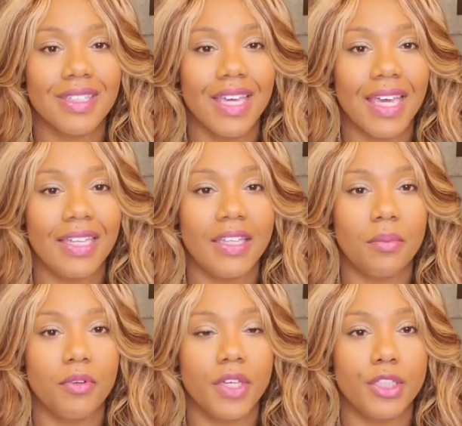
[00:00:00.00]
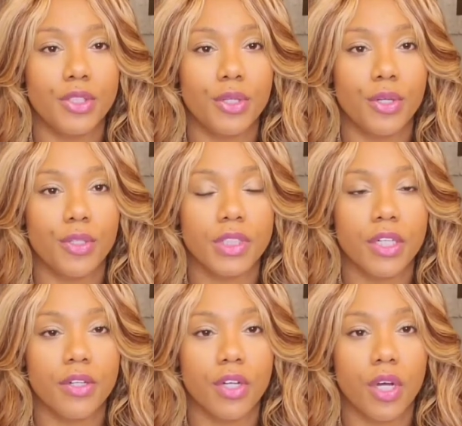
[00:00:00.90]
Hey Libra, it's your girl
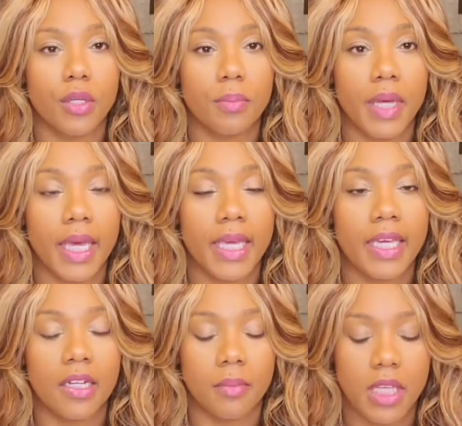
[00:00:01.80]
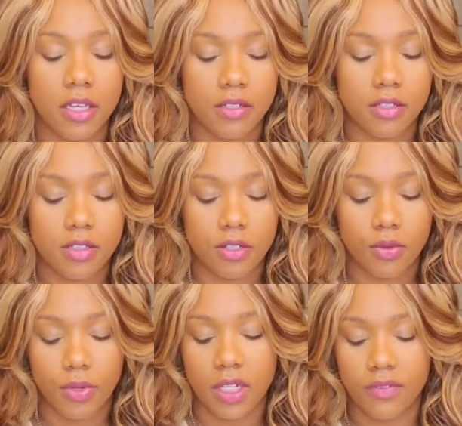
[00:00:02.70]
tarotcardbae, and I'm here to do your
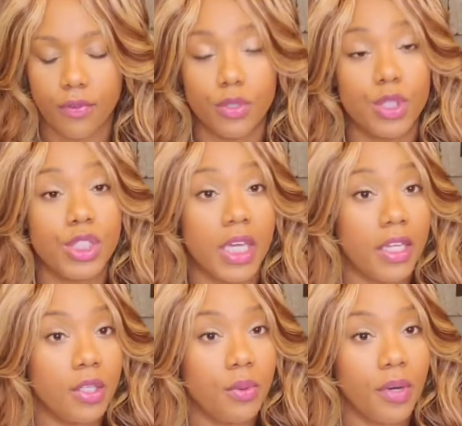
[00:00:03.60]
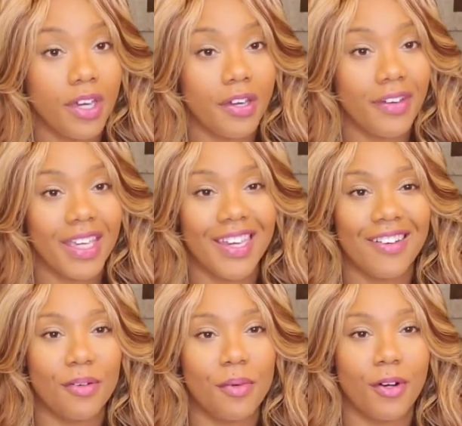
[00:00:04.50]
reading for January. I
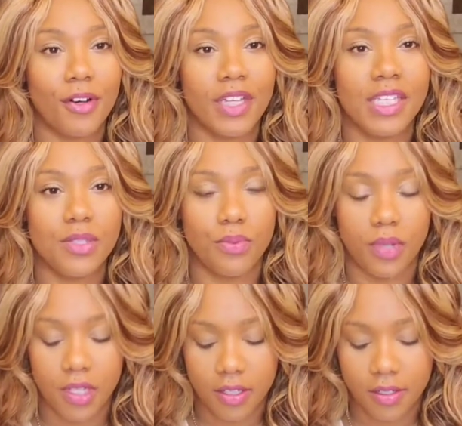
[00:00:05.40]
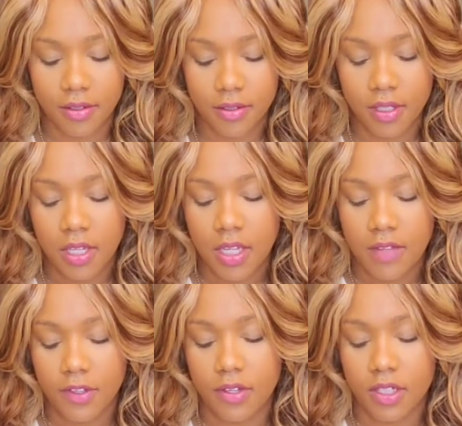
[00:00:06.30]
hope all is well.
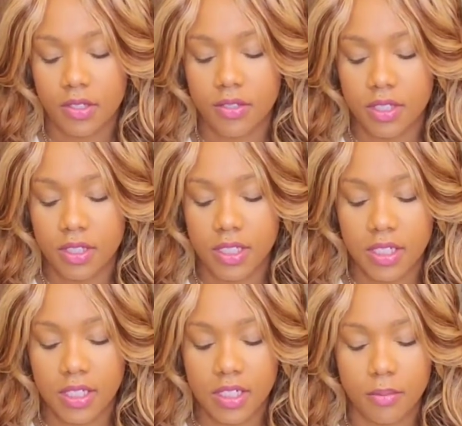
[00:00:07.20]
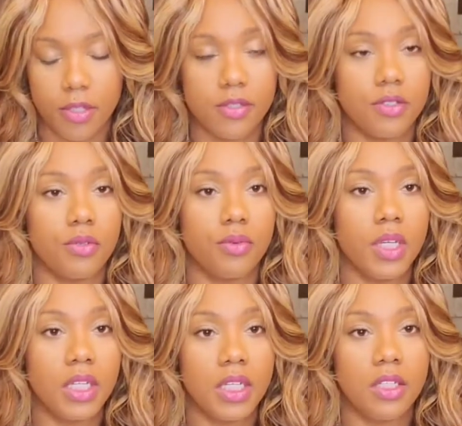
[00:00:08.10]
If you're interested in a personal
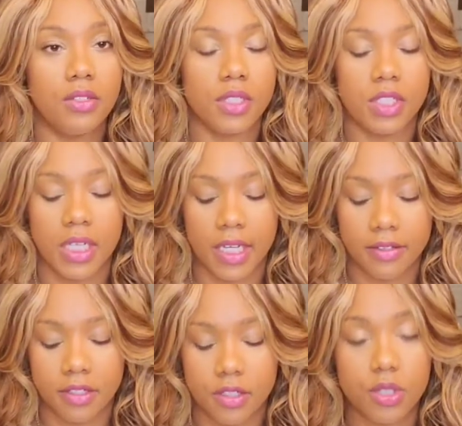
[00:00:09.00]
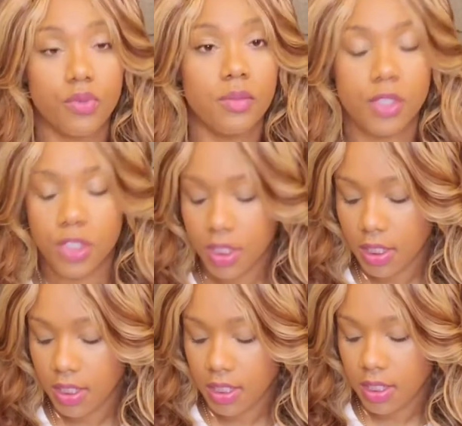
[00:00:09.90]
reading, you can check out the
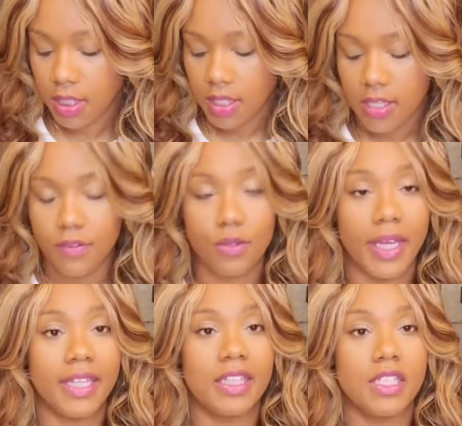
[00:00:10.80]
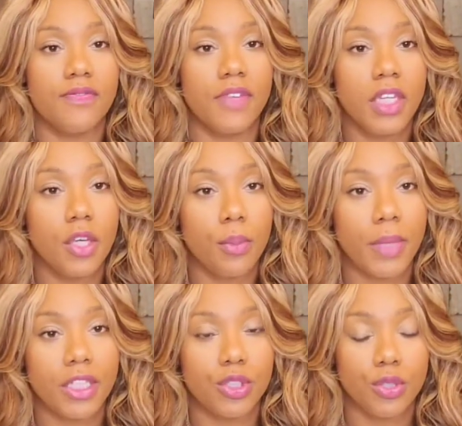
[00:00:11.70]
description. If you like this video,
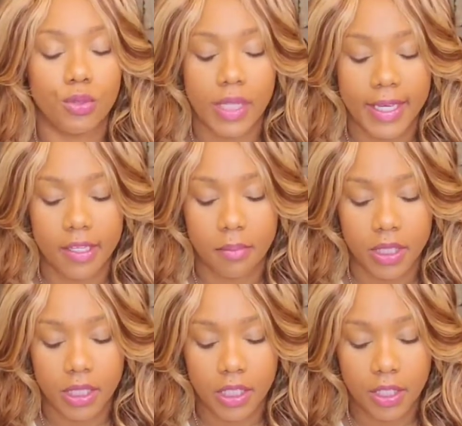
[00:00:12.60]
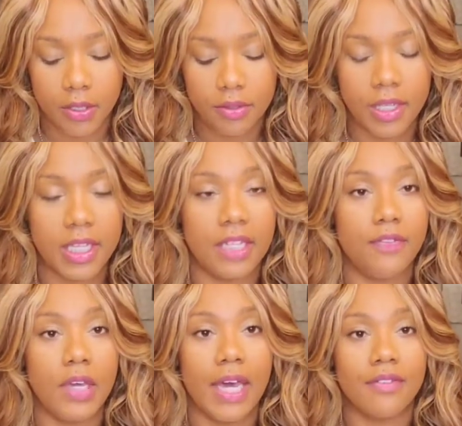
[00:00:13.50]
make sure you like it below. And
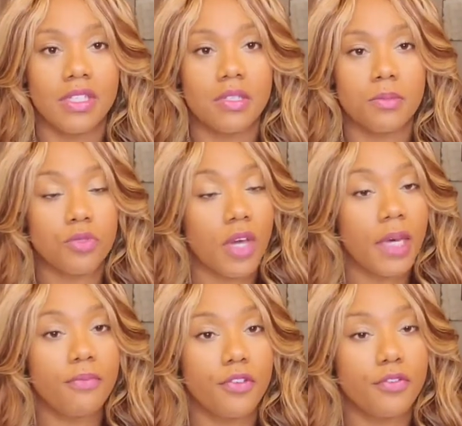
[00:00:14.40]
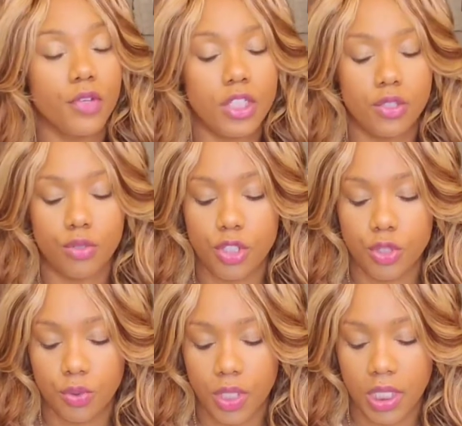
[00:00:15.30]
if you haven't subscribed, feel free to
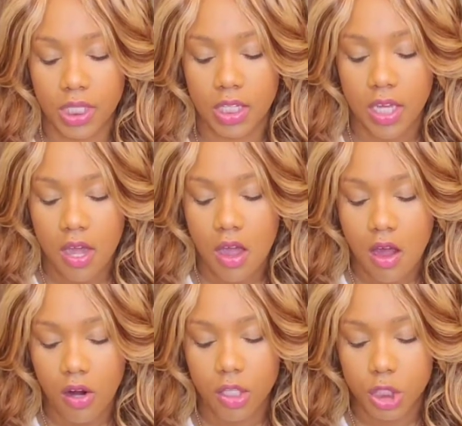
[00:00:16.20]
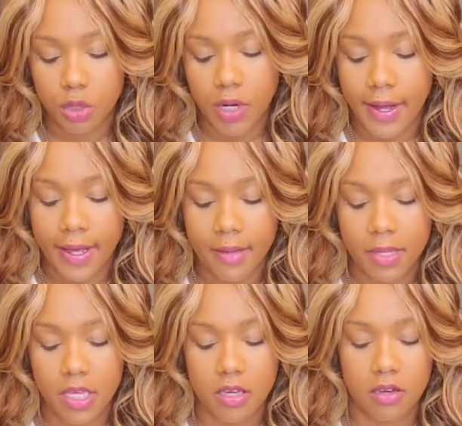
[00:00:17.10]
join our tribe
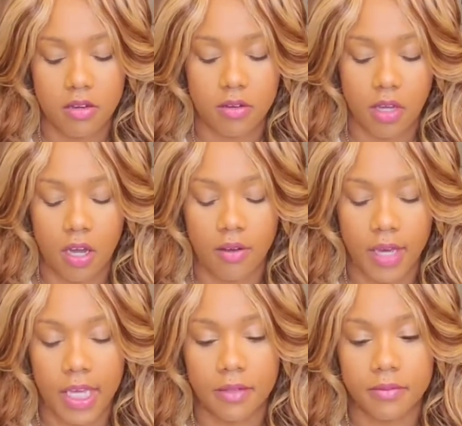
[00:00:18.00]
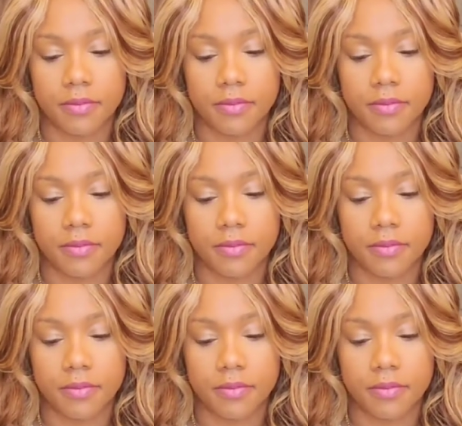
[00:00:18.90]
here. All right.